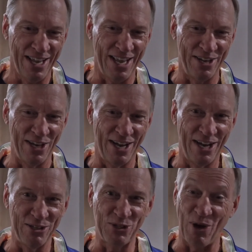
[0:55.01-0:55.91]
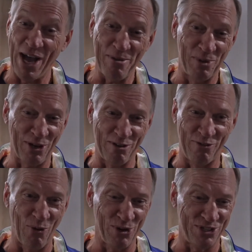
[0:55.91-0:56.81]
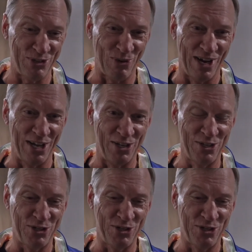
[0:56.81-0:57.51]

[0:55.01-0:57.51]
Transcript: And uh, so I am looking forward to, uh,